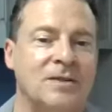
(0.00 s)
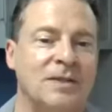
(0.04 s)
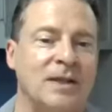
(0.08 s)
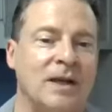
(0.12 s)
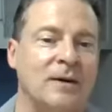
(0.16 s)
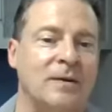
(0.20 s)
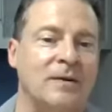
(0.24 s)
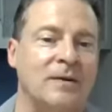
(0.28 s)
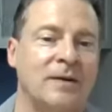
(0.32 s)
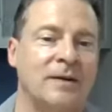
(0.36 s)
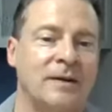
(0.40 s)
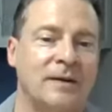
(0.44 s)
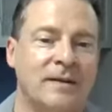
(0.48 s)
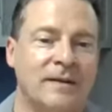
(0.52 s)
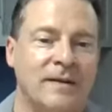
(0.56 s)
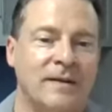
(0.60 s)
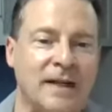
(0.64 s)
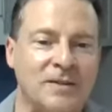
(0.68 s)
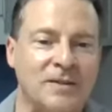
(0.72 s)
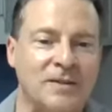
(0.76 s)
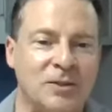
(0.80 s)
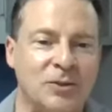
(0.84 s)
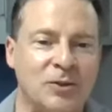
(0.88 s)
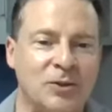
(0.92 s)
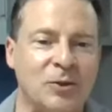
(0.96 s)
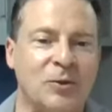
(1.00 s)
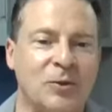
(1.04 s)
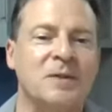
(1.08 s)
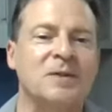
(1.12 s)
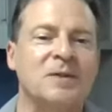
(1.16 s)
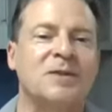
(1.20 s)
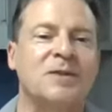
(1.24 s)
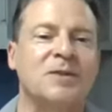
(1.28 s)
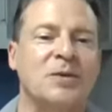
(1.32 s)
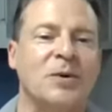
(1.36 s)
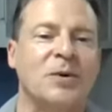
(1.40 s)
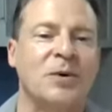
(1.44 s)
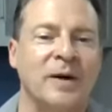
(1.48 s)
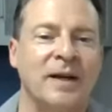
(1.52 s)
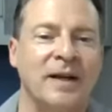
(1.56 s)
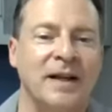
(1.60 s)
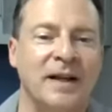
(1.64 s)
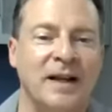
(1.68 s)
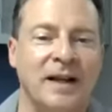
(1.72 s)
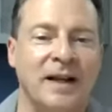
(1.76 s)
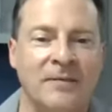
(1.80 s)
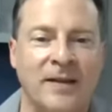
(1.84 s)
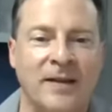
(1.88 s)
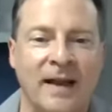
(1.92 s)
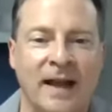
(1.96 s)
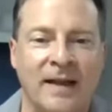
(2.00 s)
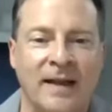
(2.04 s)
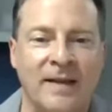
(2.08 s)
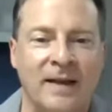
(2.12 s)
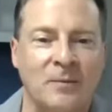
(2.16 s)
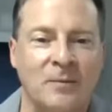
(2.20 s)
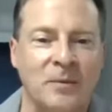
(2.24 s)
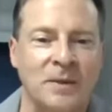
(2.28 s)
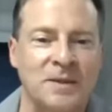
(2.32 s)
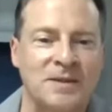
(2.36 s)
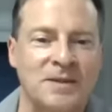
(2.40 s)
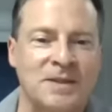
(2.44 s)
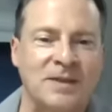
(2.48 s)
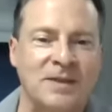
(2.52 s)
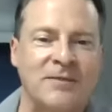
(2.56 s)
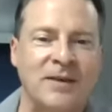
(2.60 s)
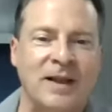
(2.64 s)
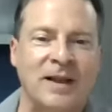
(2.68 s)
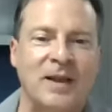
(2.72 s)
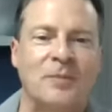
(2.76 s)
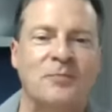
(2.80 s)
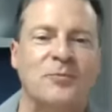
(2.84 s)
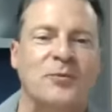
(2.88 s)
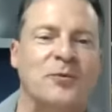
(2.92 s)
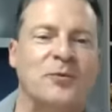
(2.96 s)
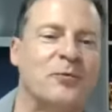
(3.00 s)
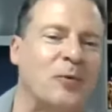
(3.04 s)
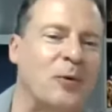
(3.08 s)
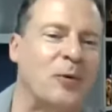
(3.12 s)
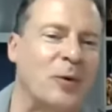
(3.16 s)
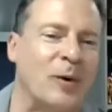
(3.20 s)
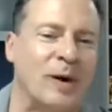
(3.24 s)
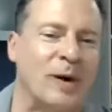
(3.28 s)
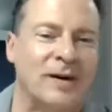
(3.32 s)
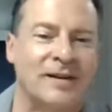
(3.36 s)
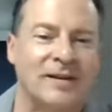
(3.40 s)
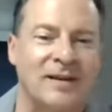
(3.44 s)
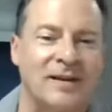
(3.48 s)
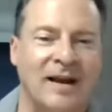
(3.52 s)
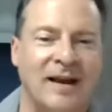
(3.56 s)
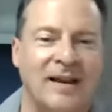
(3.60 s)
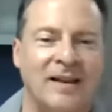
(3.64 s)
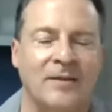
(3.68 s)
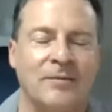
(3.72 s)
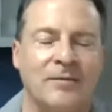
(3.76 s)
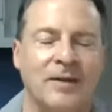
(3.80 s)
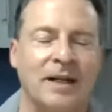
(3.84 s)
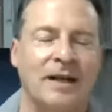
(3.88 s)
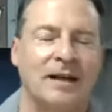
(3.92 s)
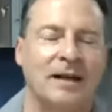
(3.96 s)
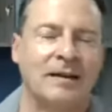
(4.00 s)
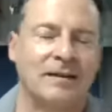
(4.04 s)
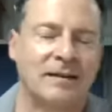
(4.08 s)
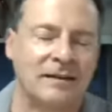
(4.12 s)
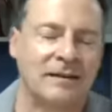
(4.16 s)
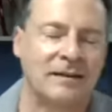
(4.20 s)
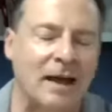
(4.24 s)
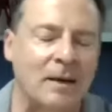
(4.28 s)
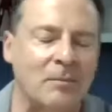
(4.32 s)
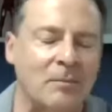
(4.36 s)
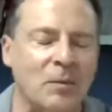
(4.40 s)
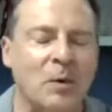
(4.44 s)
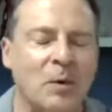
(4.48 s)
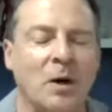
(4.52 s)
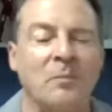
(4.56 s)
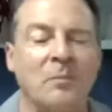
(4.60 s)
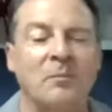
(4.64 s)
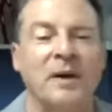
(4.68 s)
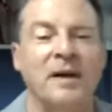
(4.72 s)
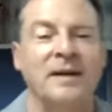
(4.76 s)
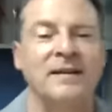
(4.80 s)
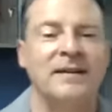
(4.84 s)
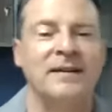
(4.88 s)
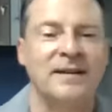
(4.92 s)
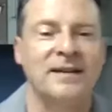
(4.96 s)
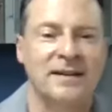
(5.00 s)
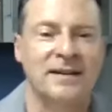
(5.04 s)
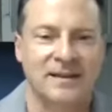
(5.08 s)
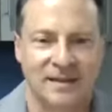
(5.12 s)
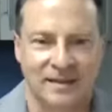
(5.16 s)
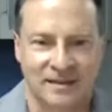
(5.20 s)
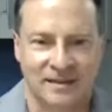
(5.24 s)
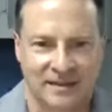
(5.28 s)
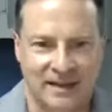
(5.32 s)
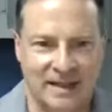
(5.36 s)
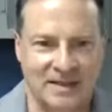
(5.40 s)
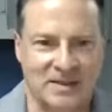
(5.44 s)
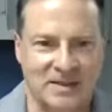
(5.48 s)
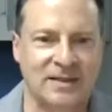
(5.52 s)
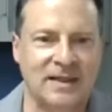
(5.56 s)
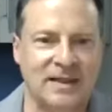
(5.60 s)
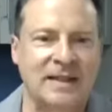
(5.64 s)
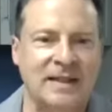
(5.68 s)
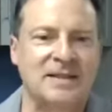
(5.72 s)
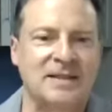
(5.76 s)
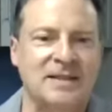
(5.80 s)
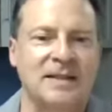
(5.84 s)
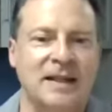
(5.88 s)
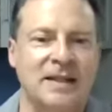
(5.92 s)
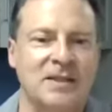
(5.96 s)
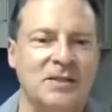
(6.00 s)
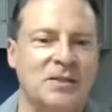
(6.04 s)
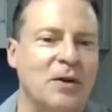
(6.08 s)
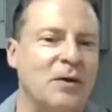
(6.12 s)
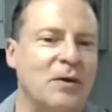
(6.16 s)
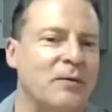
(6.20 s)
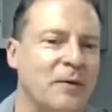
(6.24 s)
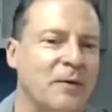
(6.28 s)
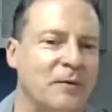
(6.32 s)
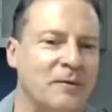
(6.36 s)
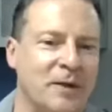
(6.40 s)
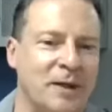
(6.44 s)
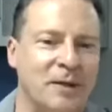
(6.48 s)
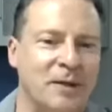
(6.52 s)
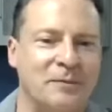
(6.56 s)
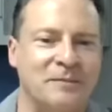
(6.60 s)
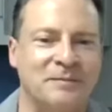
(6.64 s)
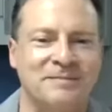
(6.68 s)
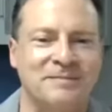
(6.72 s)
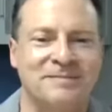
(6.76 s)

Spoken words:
So that's a short story of how that was developed for Alavida. A lot more, but that's a nice overview.